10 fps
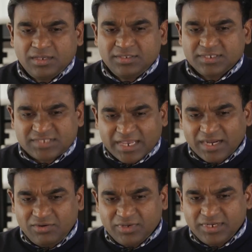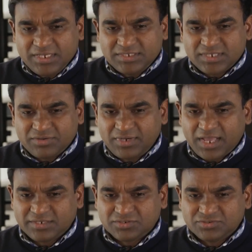The second one is I would
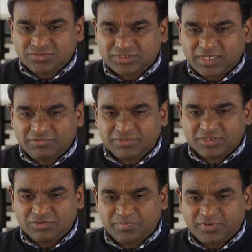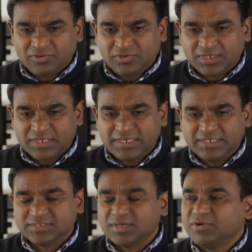like to share with you, Paul,
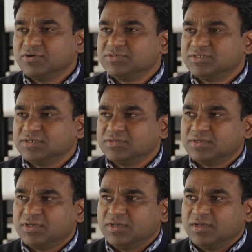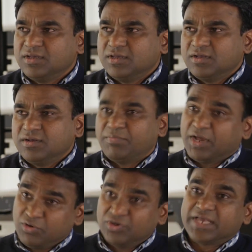is about uh, my
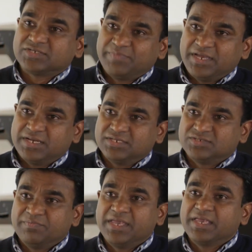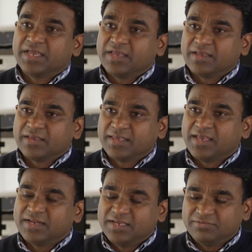own experience being a
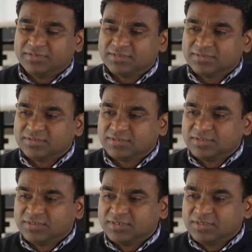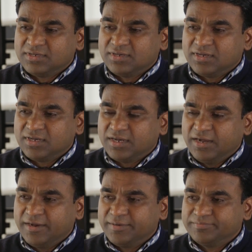caregiver.
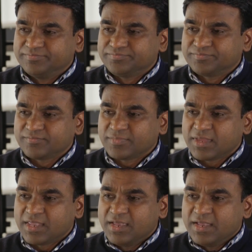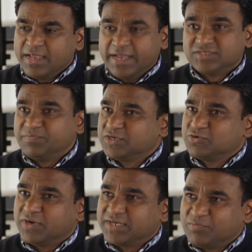Um, it's been
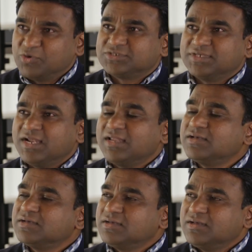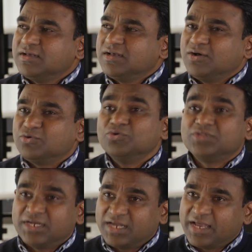quite emotional. Ruth
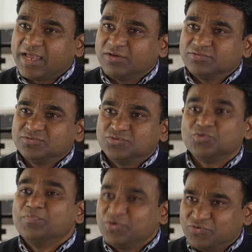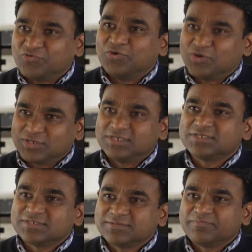and I have two beautiful
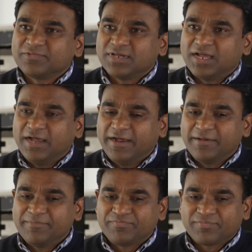daughters. Uh,